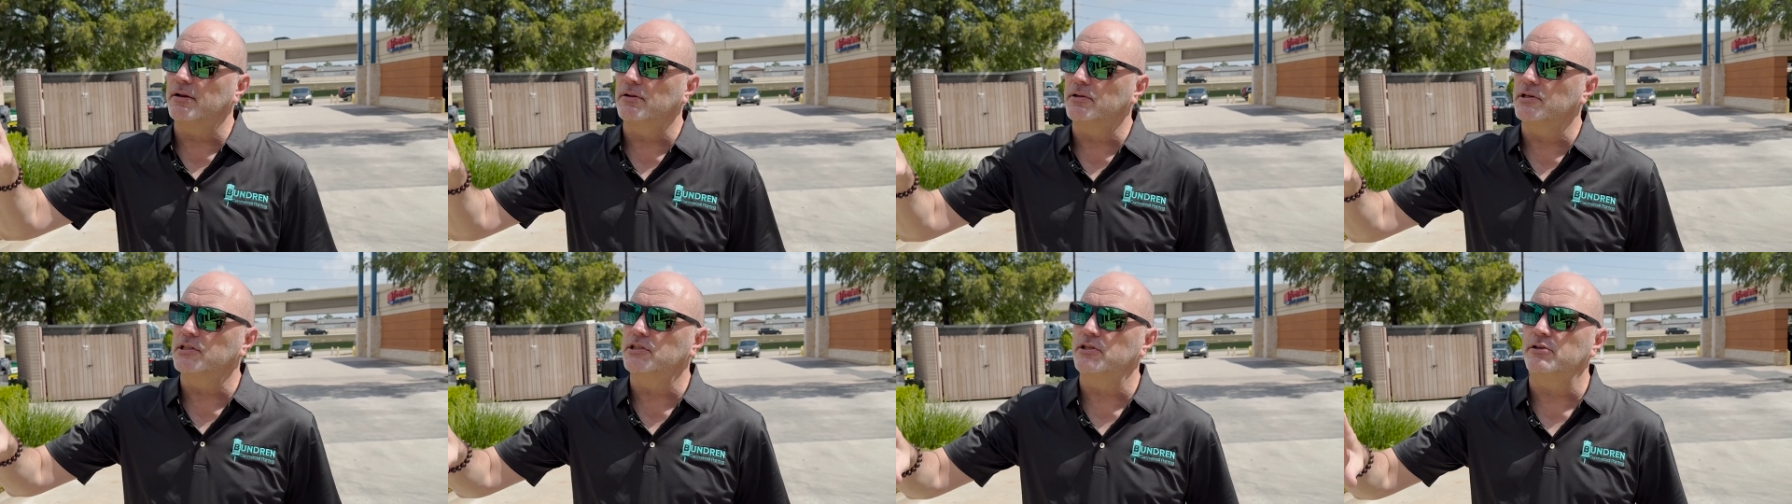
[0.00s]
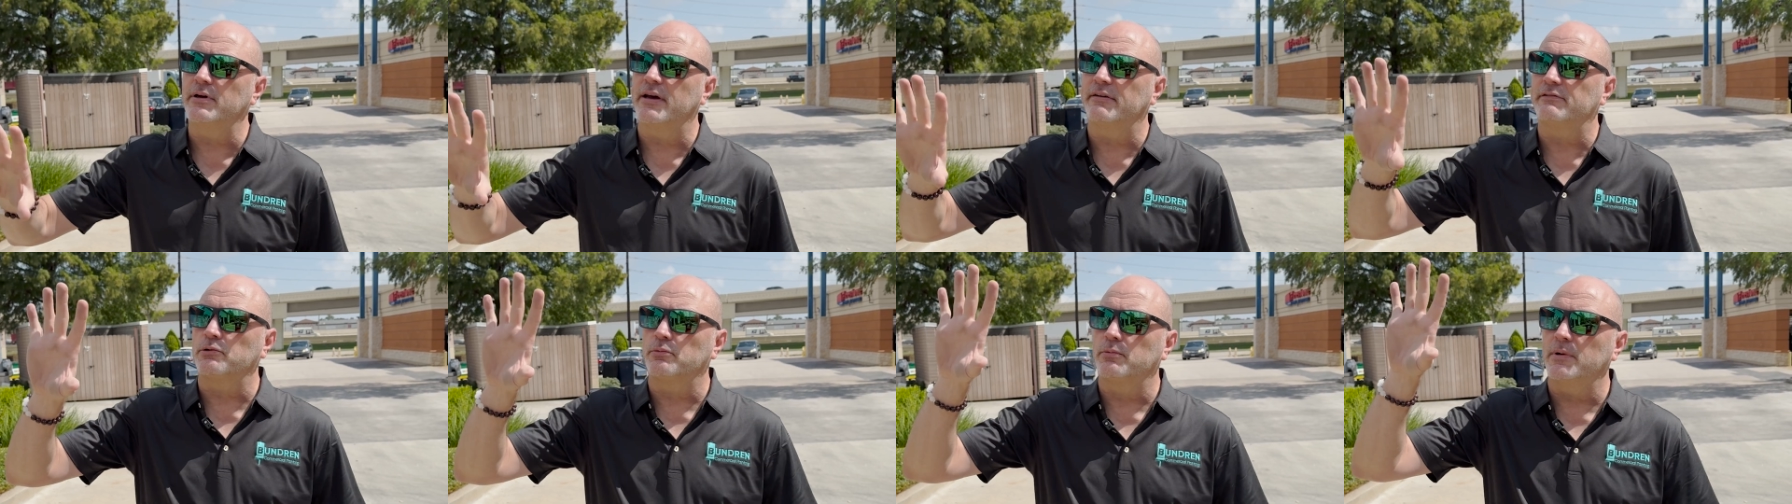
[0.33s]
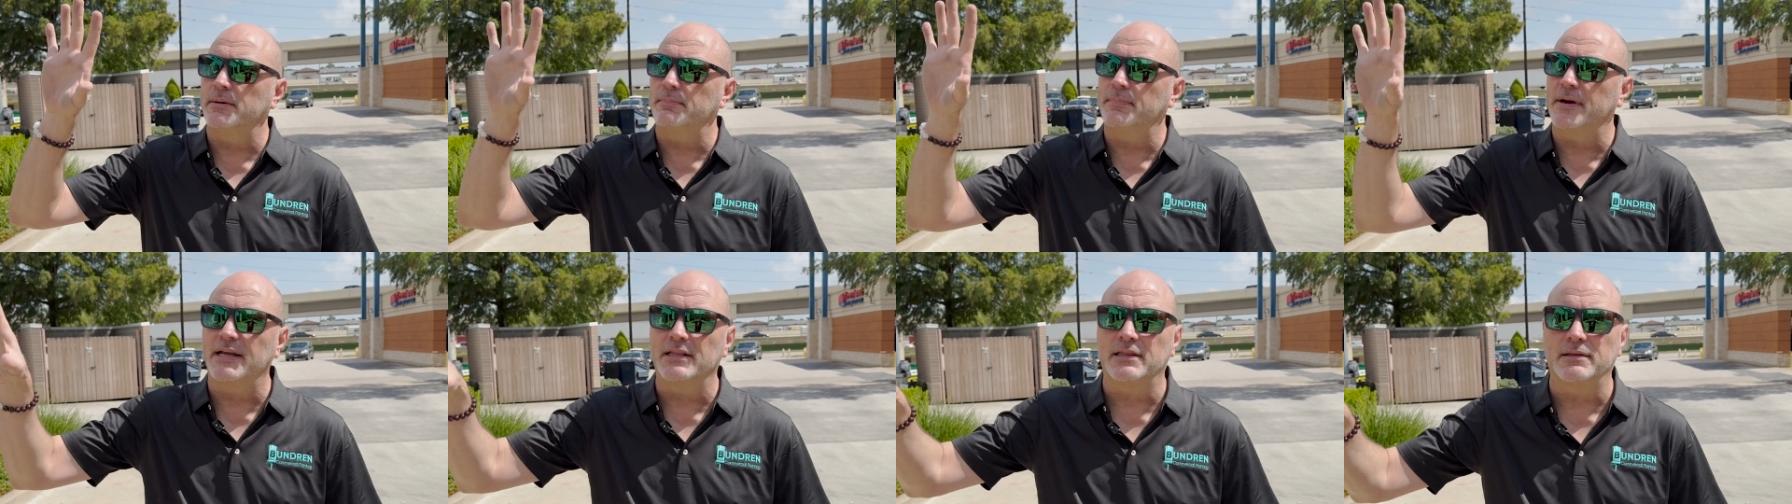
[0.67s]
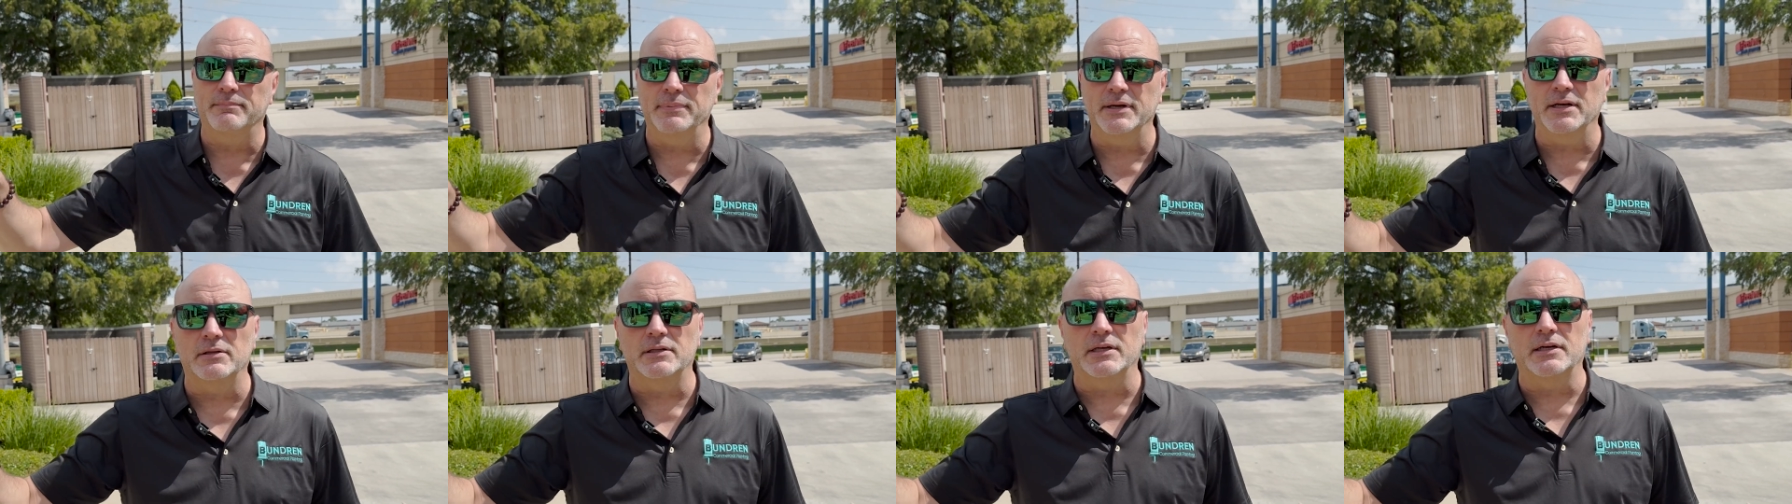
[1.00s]
only do you have to repaint the
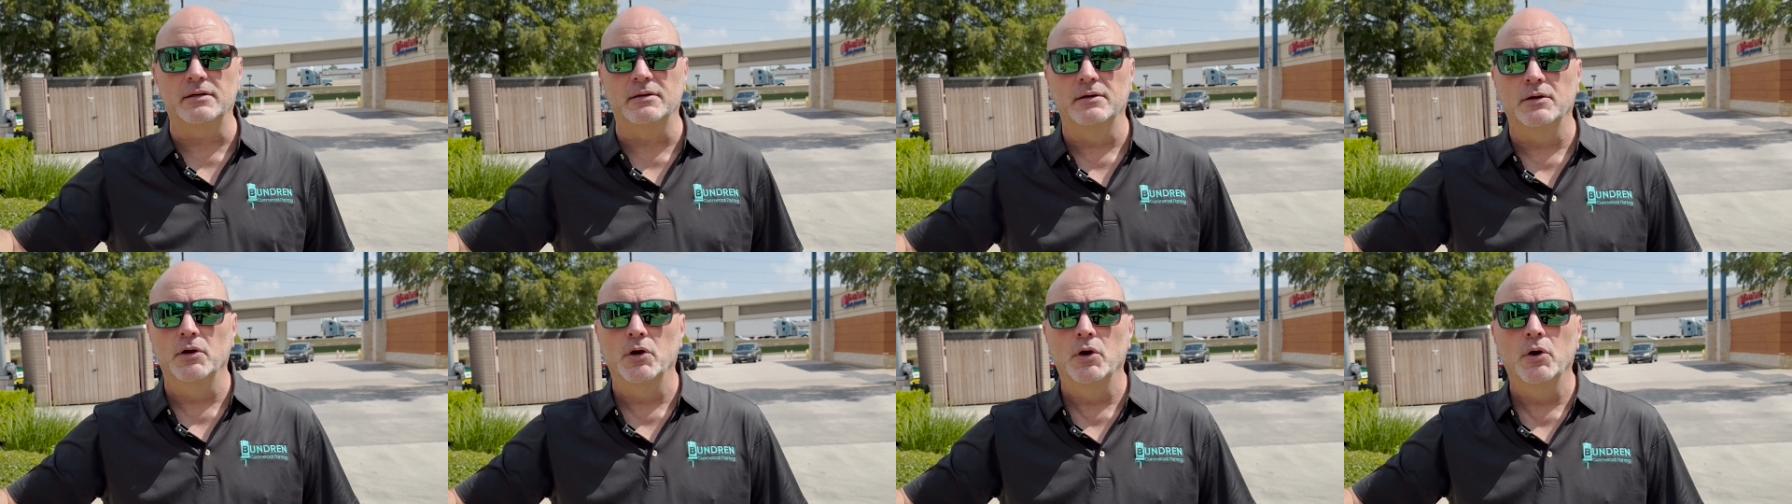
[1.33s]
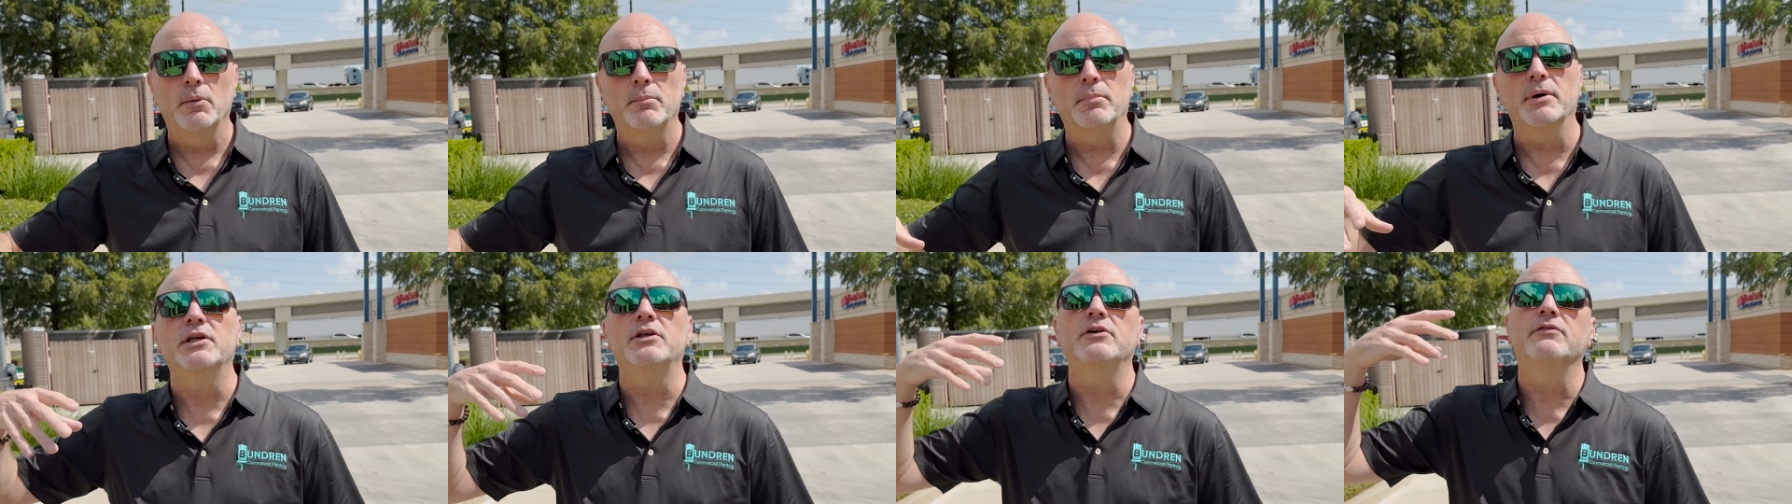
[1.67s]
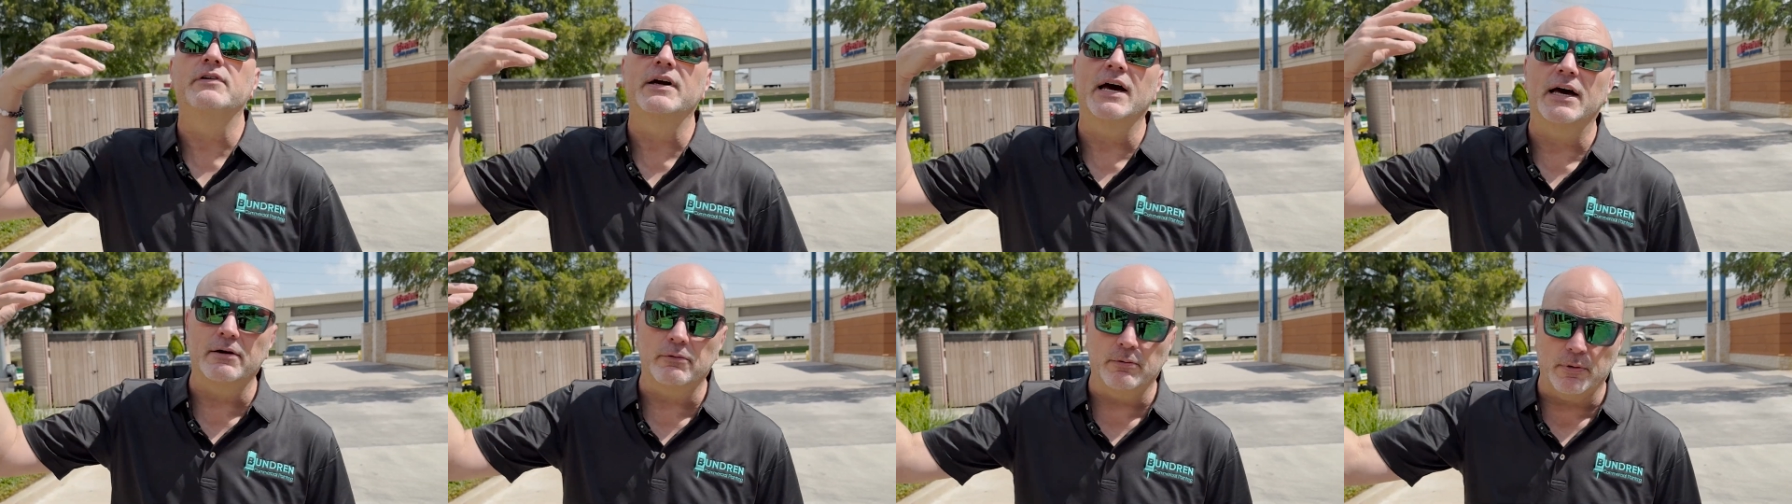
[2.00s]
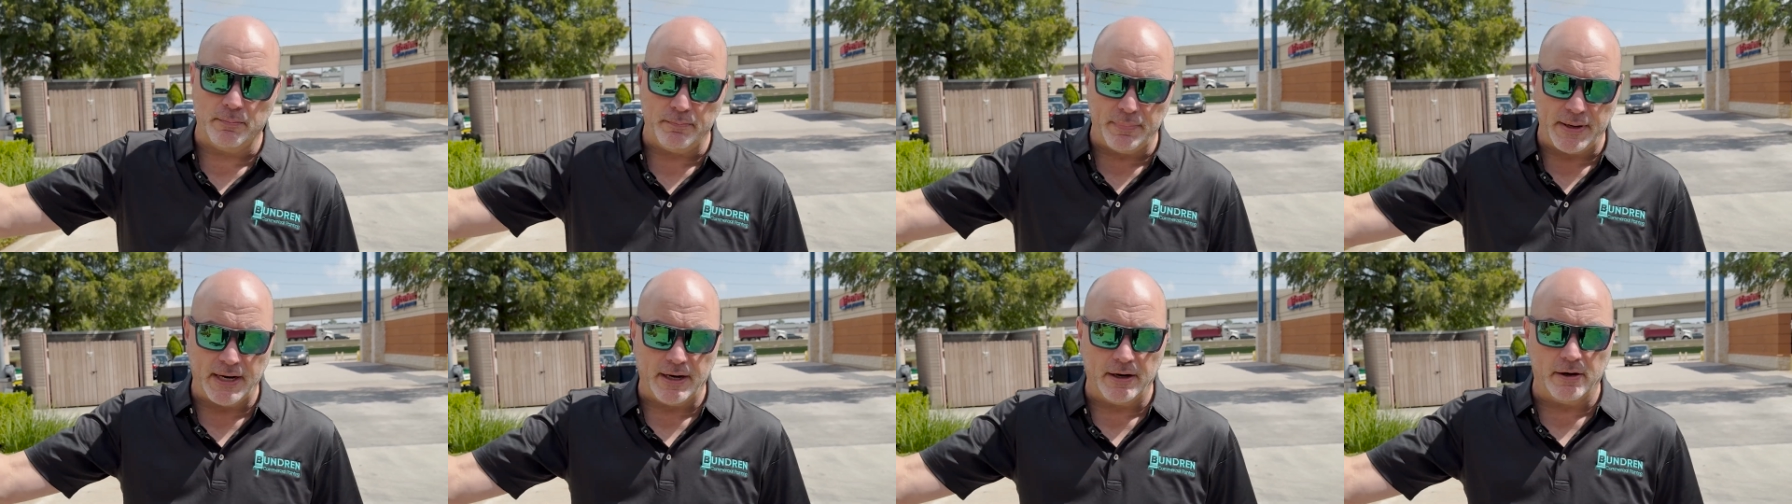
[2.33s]
building, but you've got to
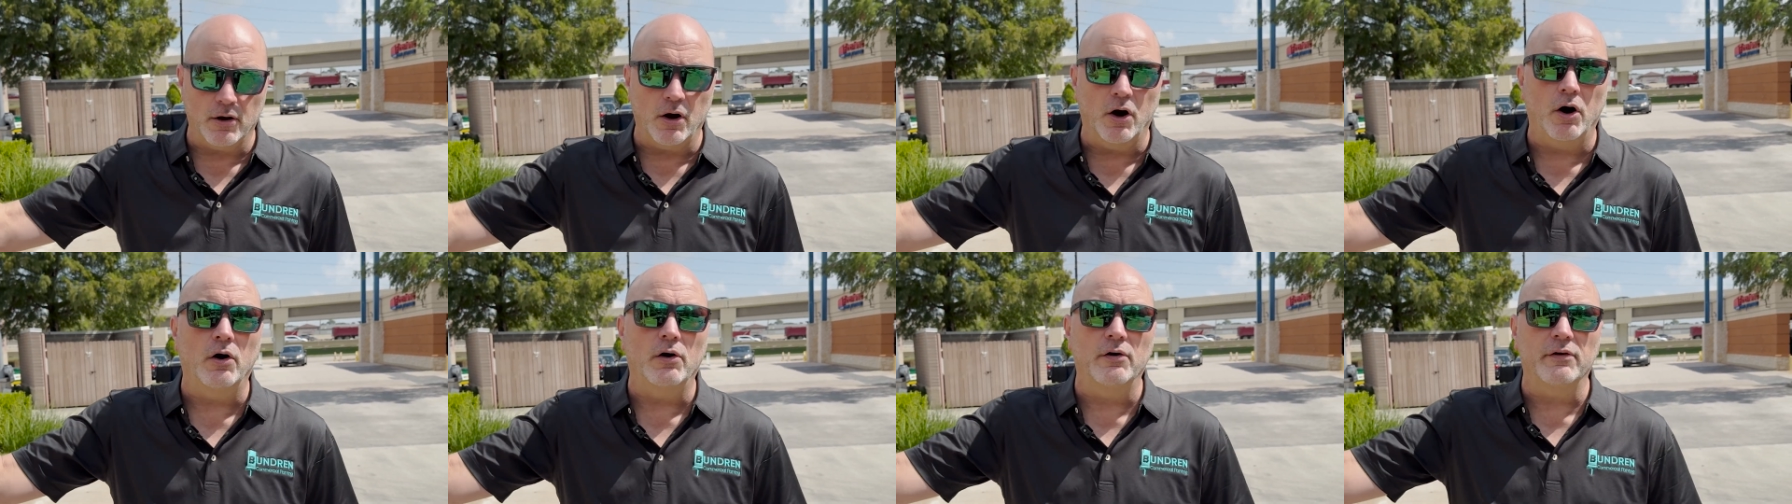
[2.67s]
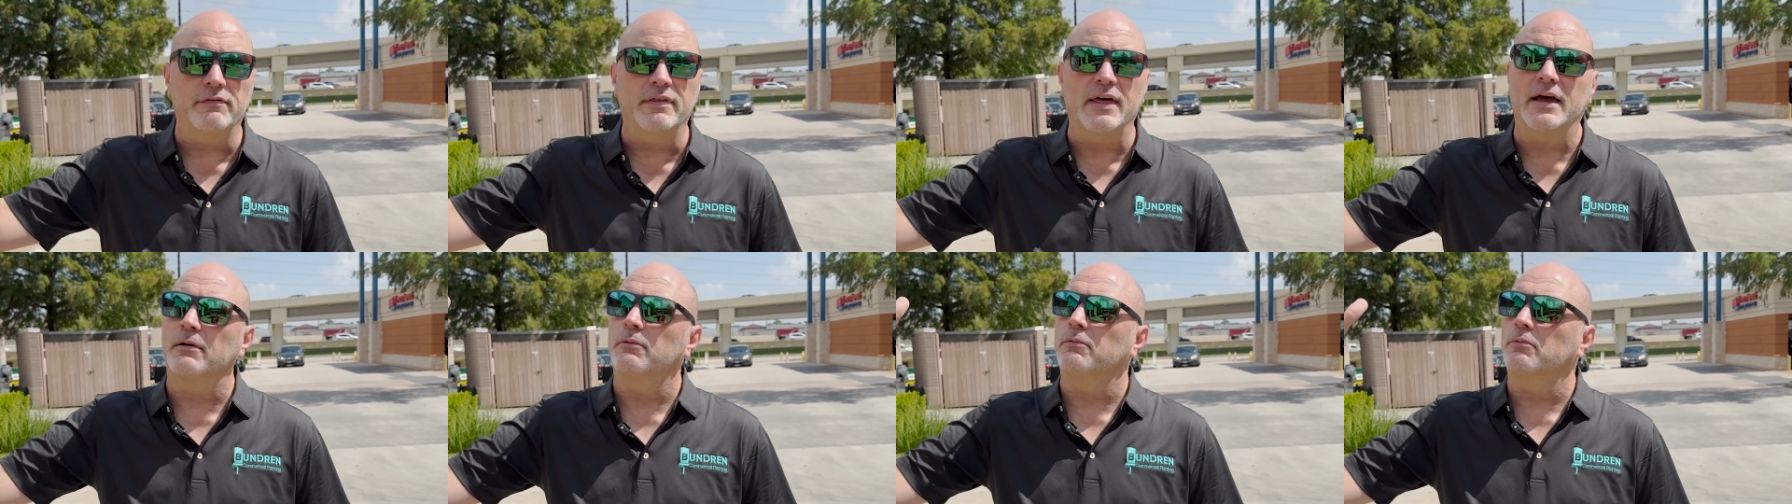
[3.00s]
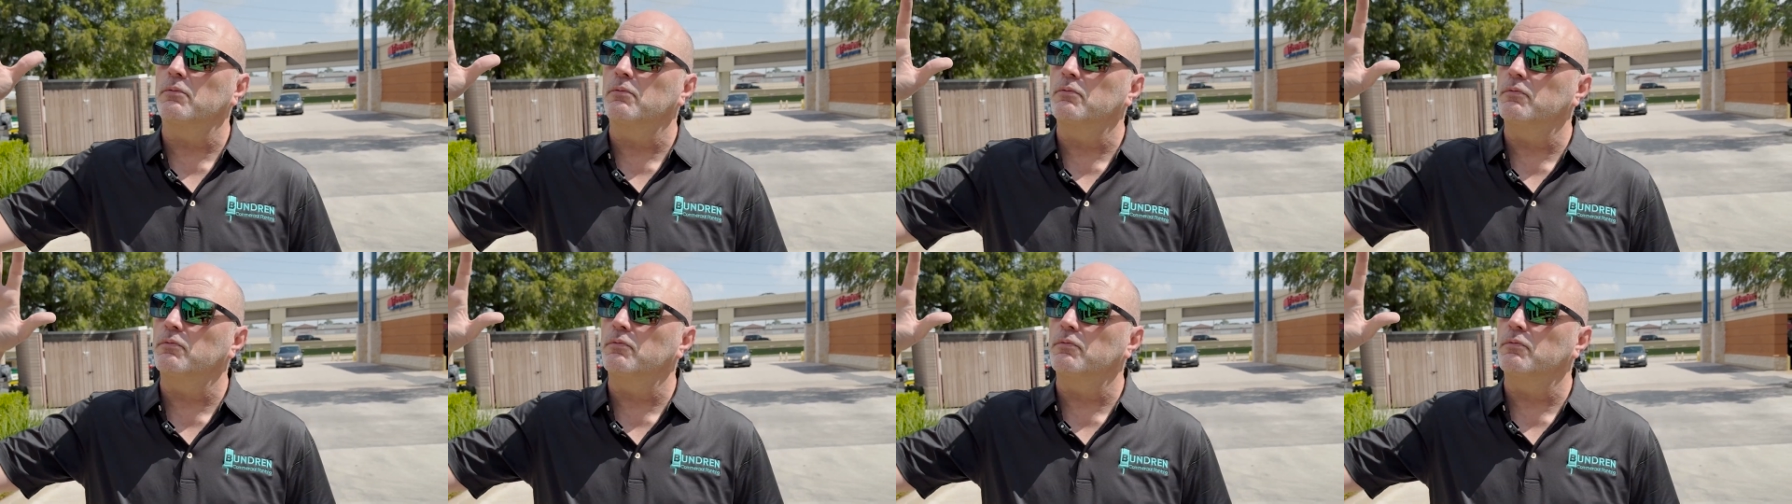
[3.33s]
repair all of that,